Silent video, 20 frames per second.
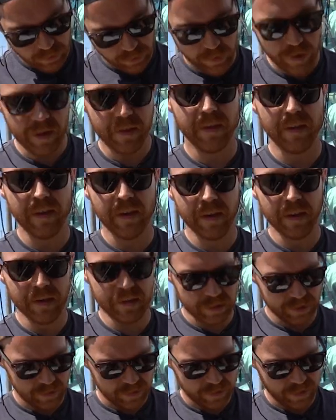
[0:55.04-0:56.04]
The great thing
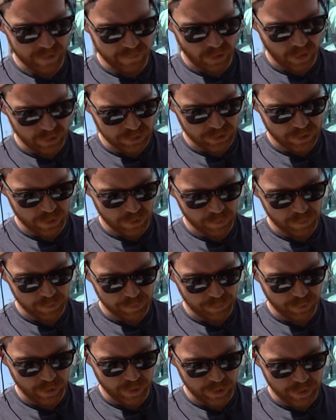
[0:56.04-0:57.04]
is they've also
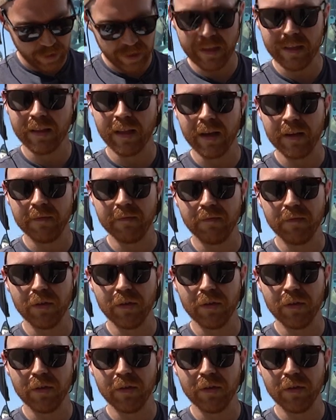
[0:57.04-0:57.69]
put an inline